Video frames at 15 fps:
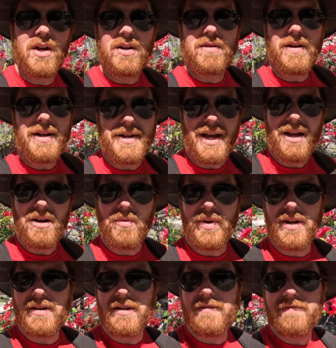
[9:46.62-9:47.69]
Right now,
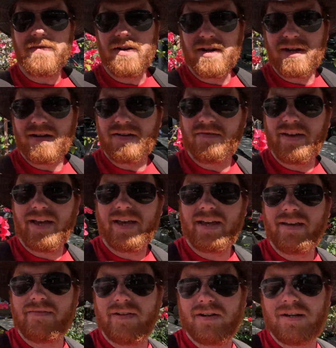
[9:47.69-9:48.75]
we're in front of
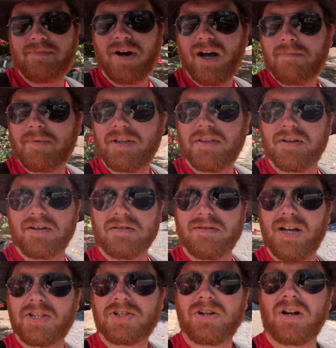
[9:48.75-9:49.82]
a very popular
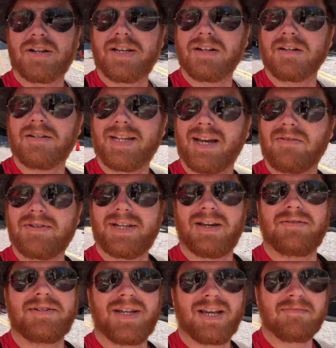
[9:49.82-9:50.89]
restaurant here in
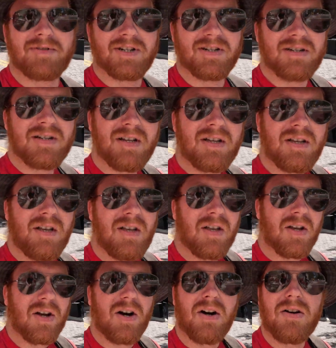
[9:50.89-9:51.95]
downtown Tampa
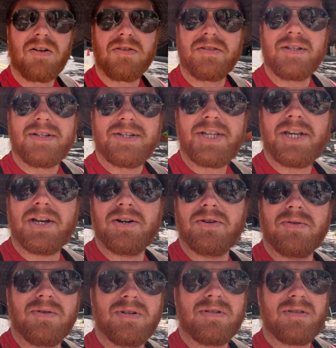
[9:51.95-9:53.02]
called
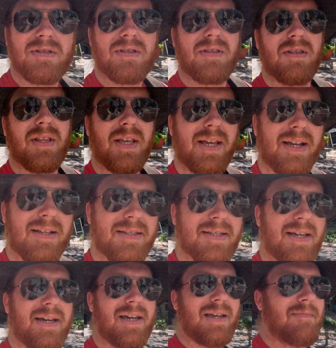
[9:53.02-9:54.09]
Dio. It's
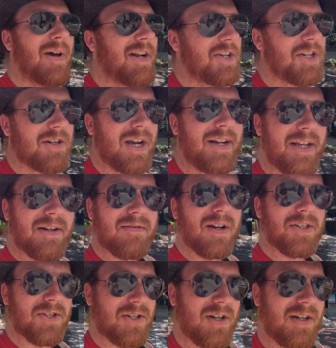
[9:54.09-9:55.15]
a Mediterranean
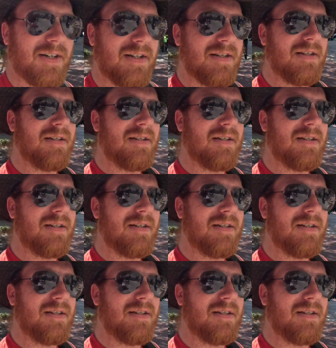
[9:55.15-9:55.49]
restaurant.